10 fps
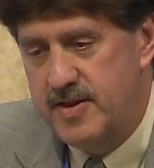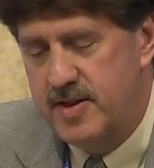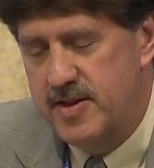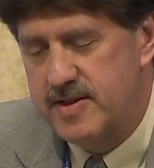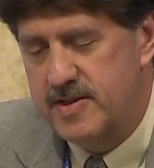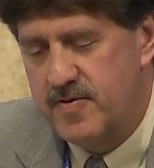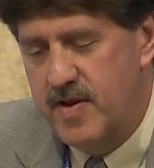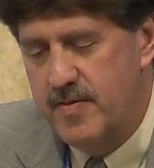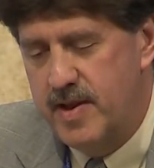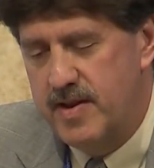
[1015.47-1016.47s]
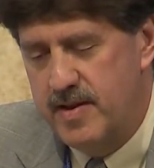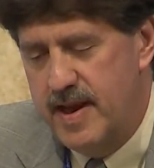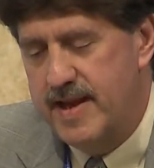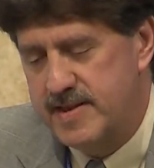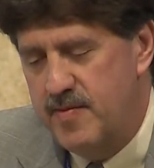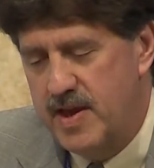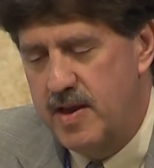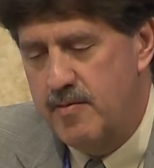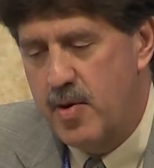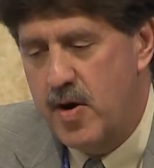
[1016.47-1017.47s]
to this agreement, as they
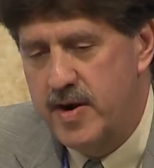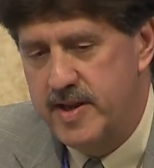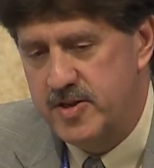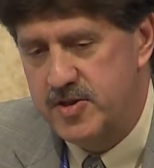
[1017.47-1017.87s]
become parties,